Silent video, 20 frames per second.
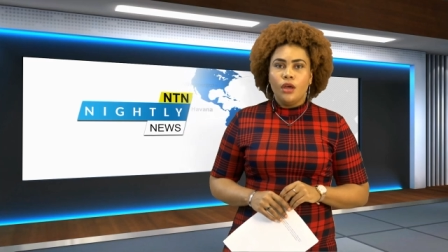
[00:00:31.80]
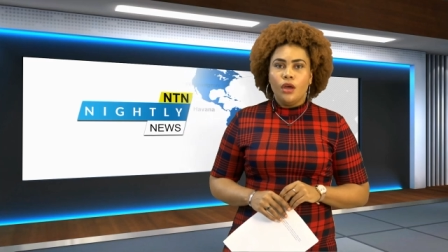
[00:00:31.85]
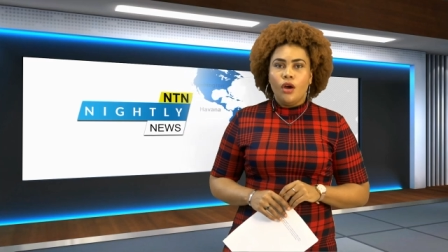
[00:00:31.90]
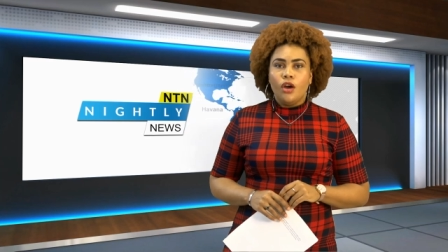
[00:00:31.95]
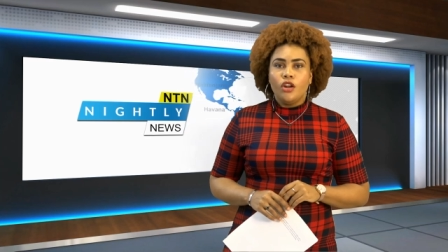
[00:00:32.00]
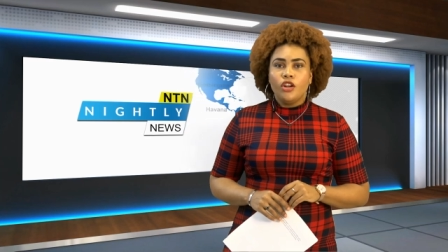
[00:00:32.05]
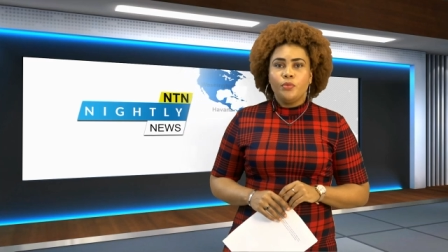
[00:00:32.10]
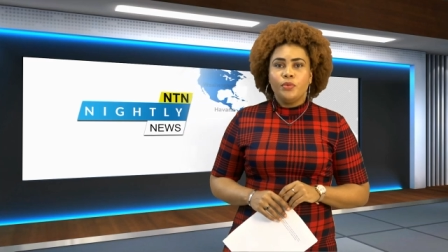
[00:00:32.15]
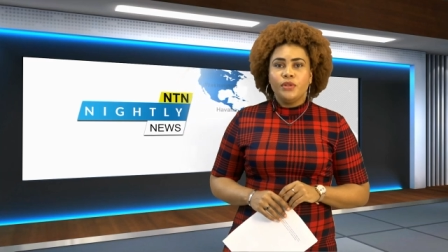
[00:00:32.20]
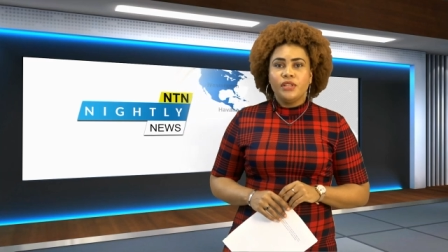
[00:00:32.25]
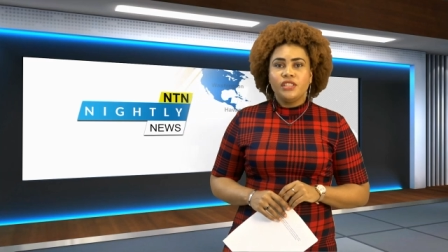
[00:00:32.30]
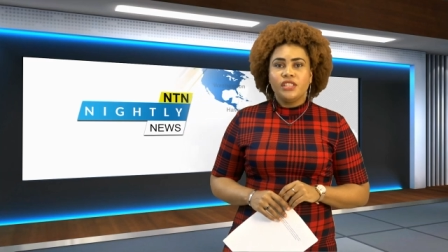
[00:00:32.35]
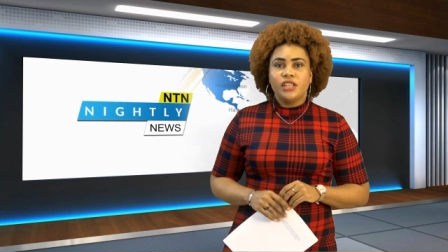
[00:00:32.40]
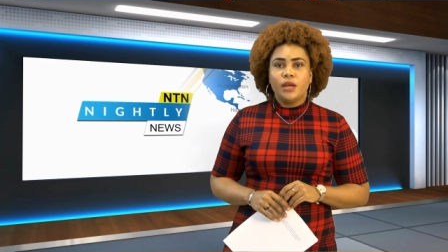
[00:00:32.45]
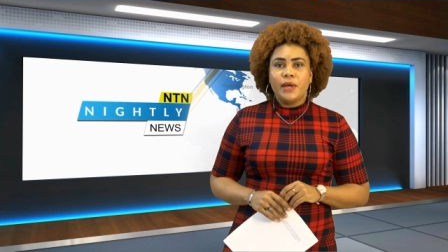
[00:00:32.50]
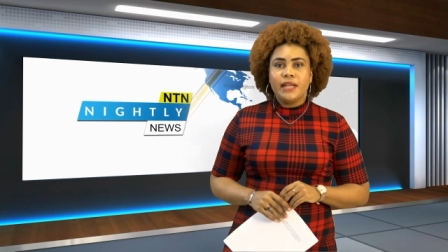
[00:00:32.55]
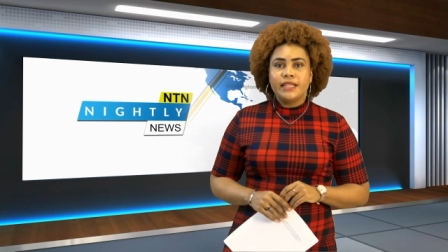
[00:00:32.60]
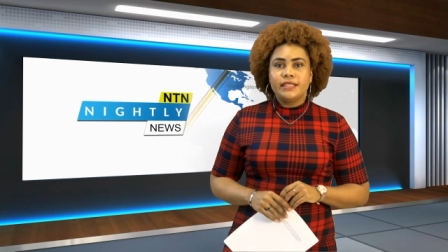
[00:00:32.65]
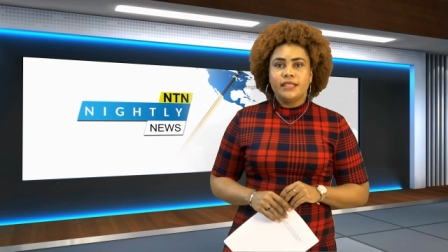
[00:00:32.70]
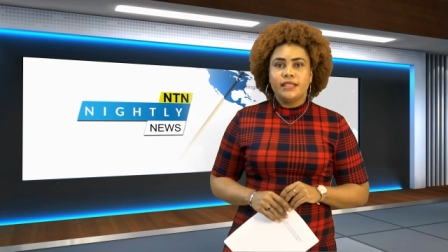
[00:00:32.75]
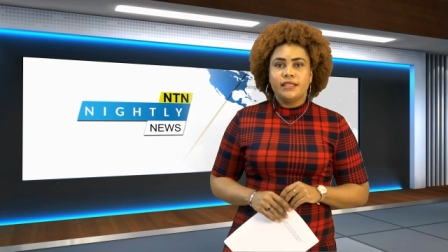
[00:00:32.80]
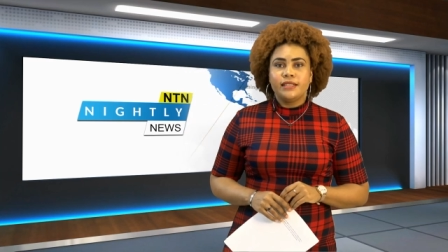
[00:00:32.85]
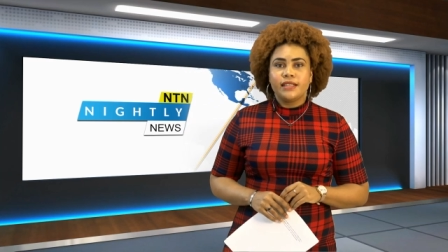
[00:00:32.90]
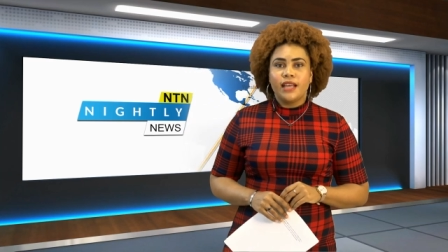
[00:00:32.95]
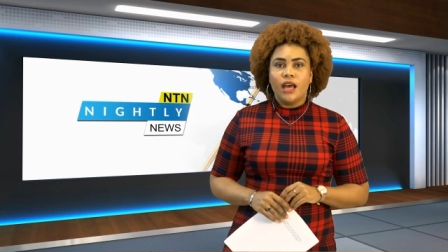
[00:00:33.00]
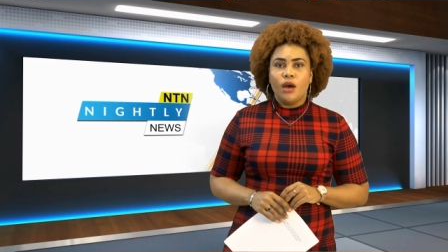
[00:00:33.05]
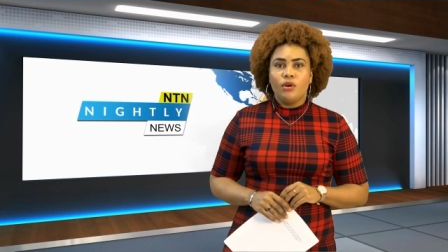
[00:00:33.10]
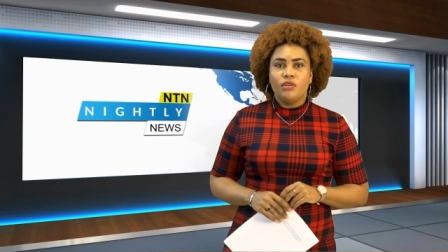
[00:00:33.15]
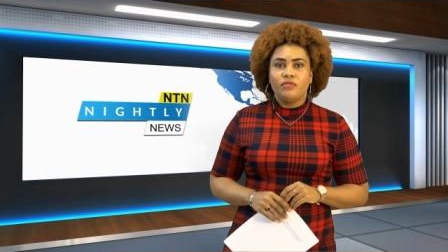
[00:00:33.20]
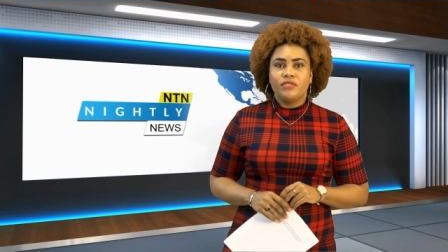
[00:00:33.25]
Honorable Jn Baptiste,
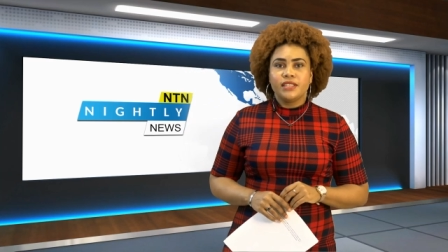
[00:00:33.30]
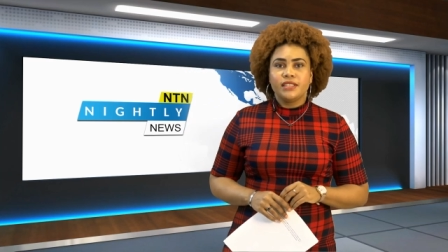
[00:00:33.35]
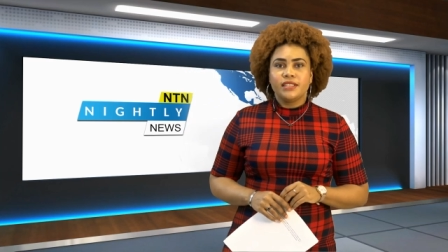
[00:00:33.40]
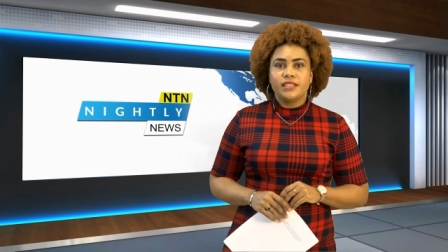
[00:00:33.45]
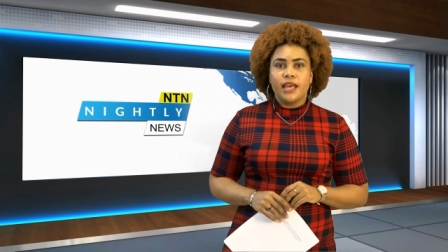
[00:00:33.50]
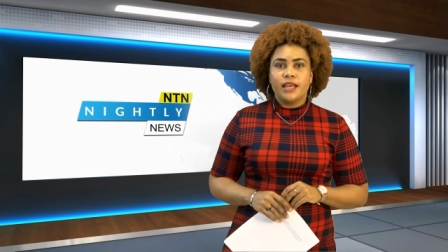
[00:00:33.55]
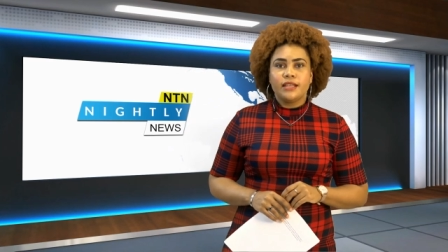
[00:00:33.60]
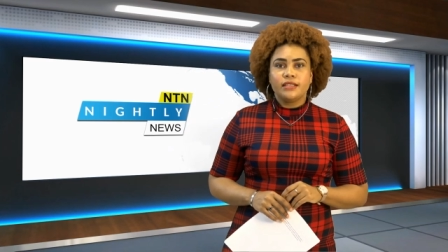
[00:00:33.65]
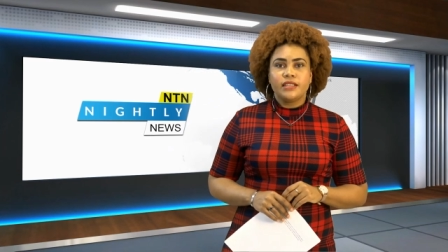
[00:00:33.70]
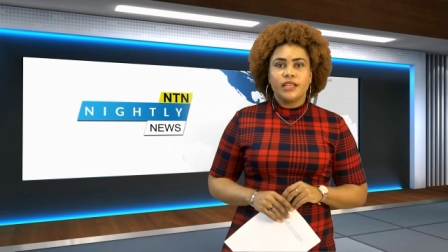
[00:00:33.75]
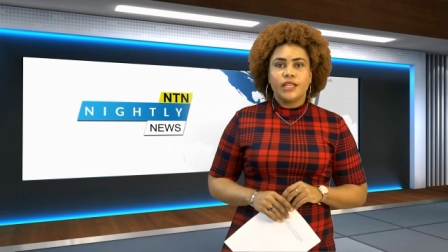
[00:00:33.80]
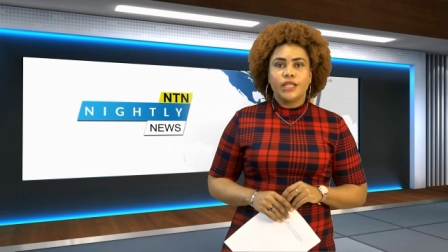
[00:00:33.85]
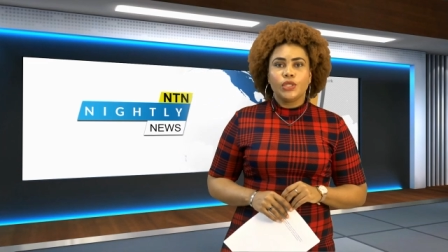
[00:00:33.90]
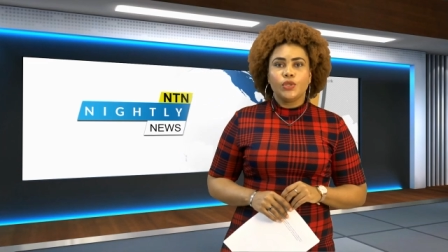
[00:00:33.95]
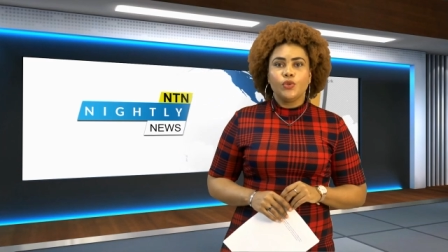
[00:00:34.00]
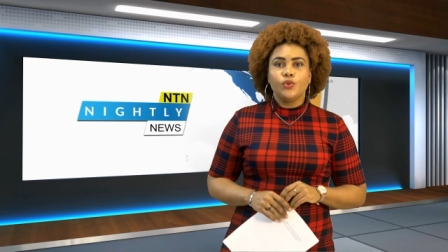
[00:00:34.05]
however, says St.